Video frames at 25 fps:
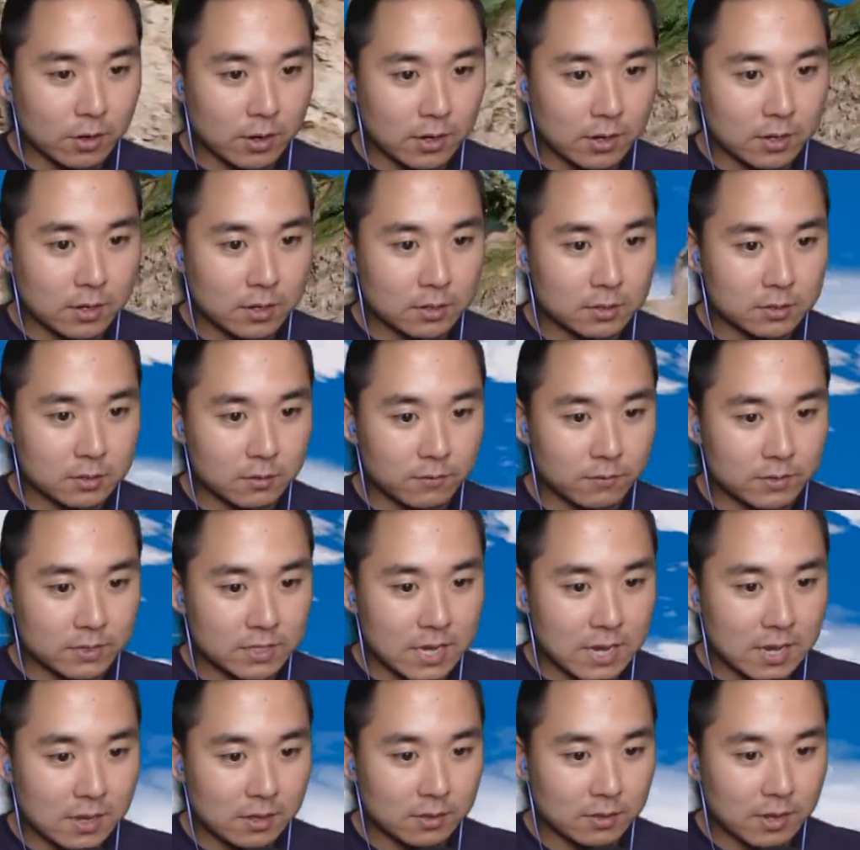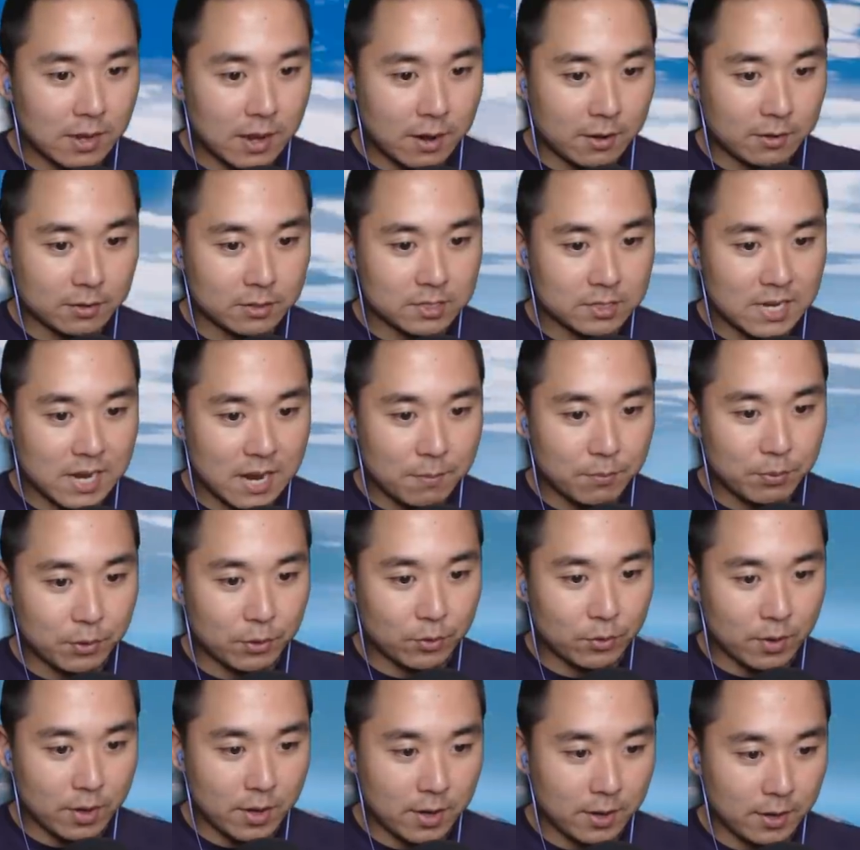good ideas of exactly how to stop a
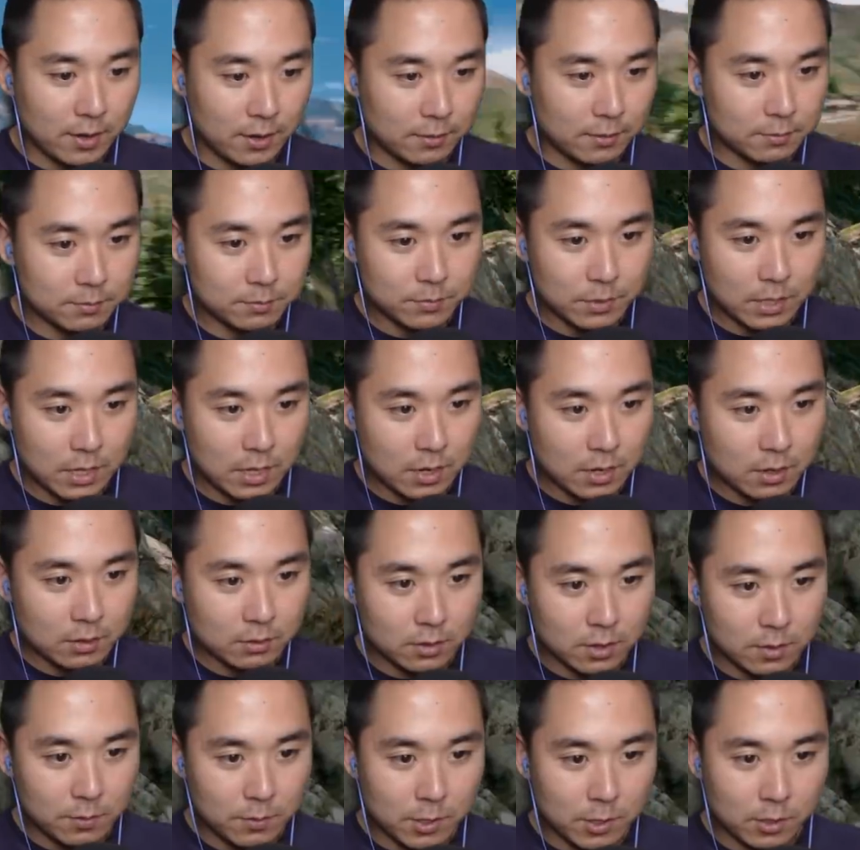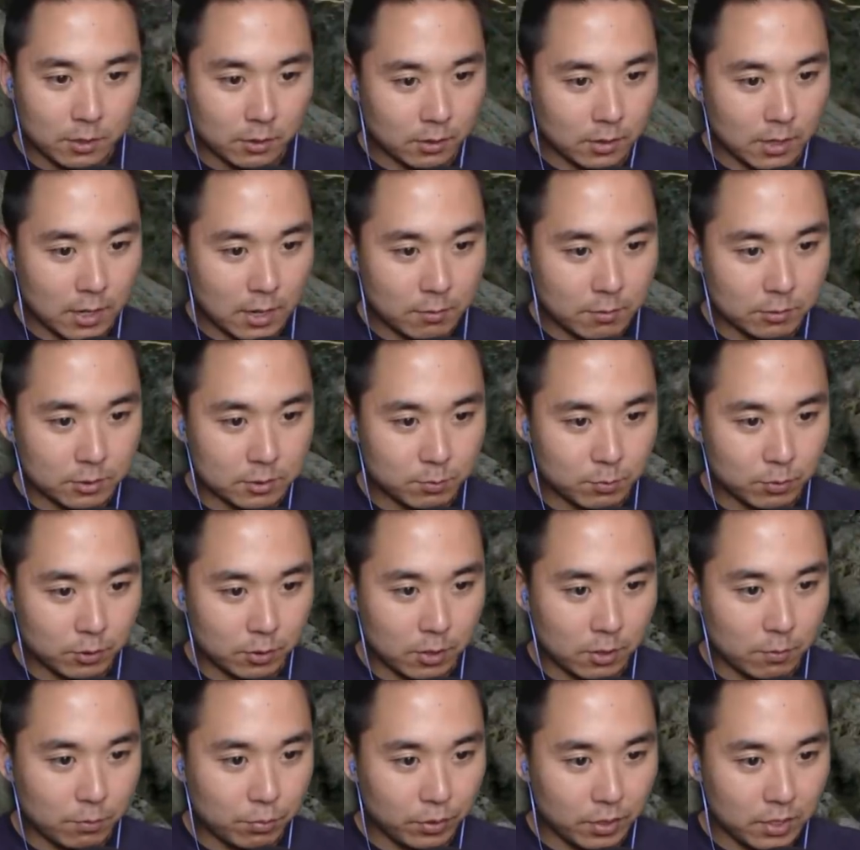Granny, let me know in the comments
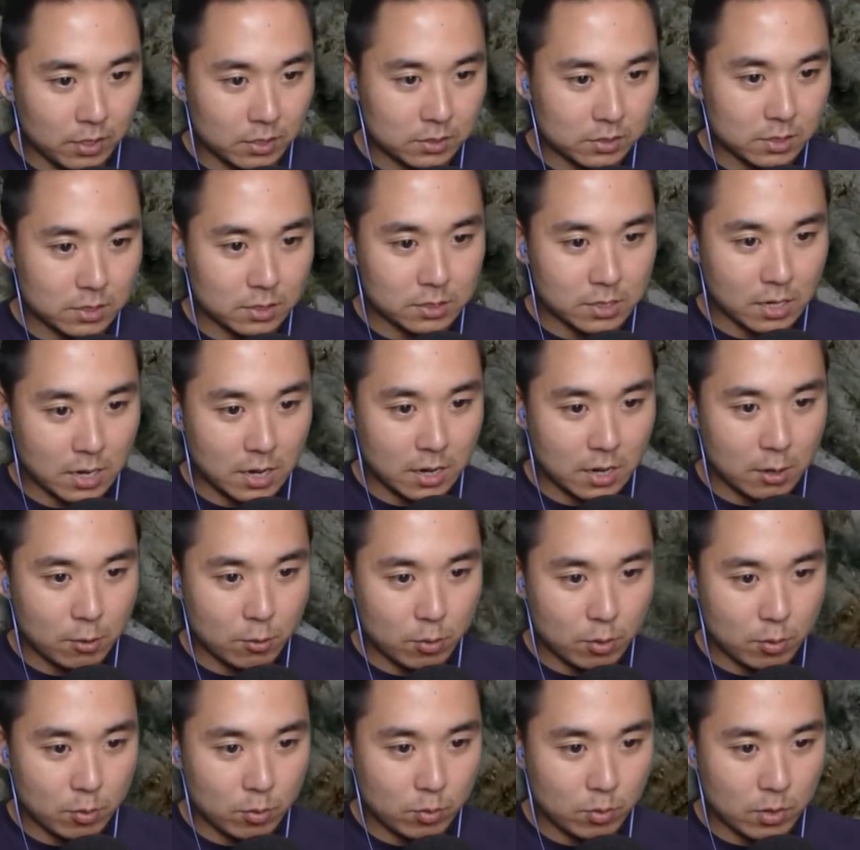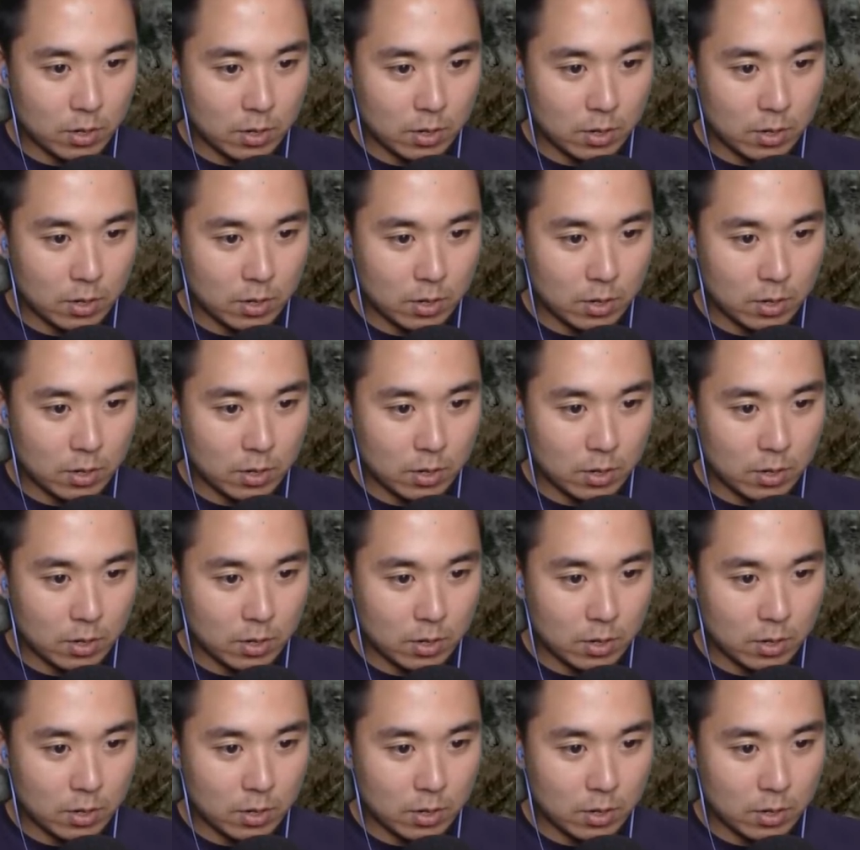below, please, because I'd